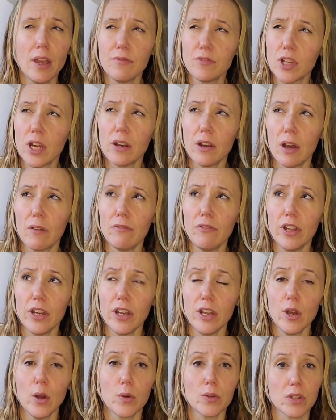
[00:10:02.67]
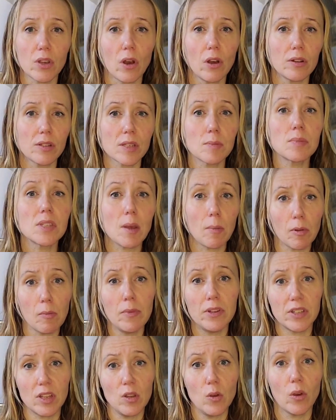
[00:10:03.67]
I've done videos on some
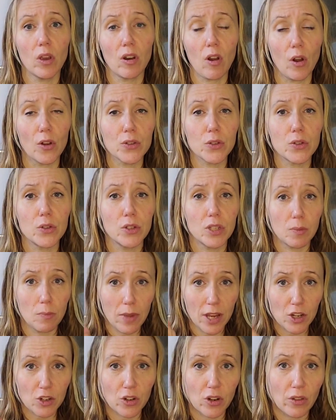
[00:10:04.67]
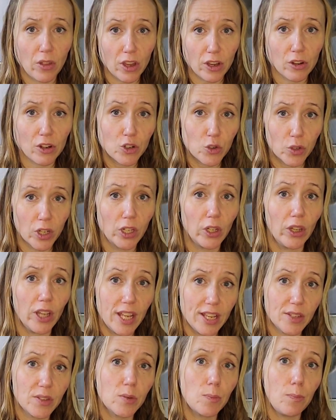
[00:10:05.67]
supplements that you can also do to make sure that your adrenal
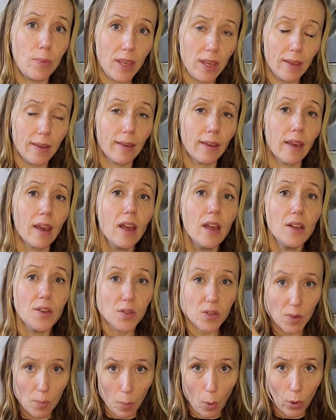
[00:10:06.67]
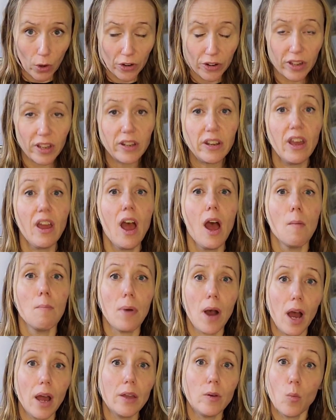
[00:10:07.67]
is being supported.
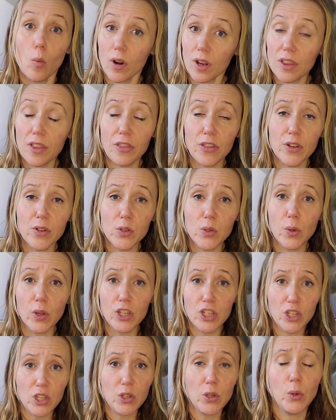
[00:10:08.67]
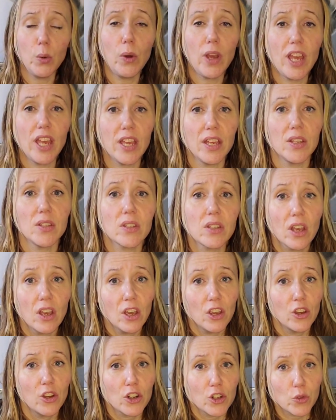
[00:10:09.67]
But one of the things you can do is
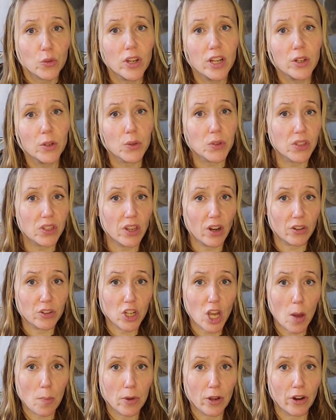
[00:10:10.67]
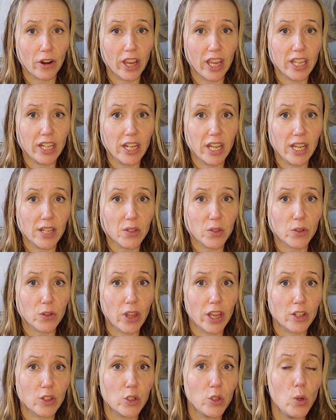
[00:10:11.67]
your adrenals sit on top of your kidneys. They're
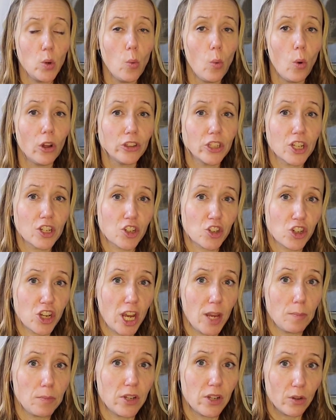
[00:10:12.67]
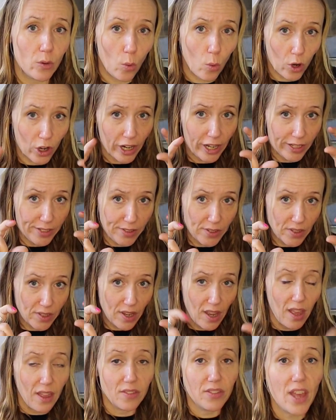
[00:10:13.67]
like two walnut shaped organs
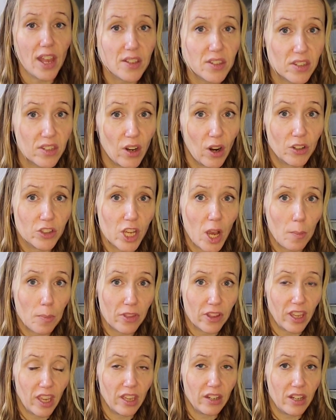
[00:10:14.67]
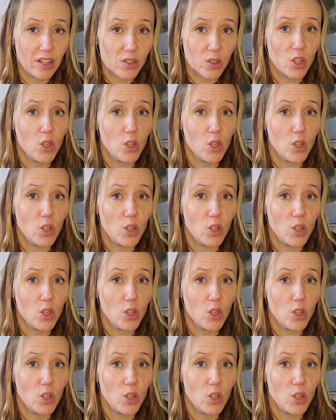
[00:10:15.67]
that sit on top of the kidneys.